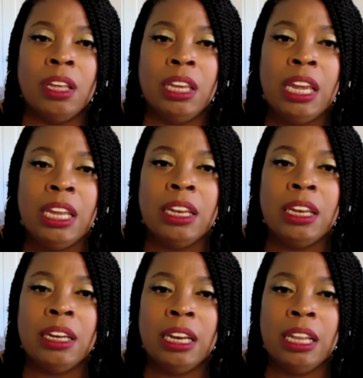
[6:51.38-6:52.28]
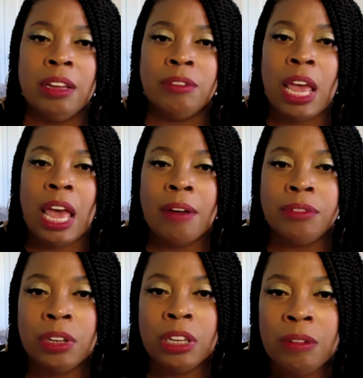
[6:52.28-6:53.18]
Kenan lived
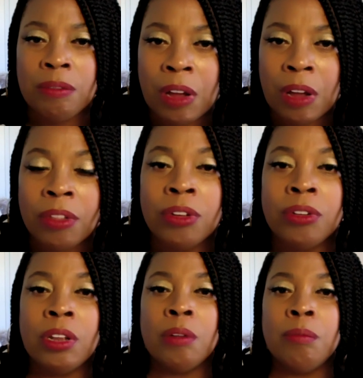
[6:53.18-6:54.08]
after he fathered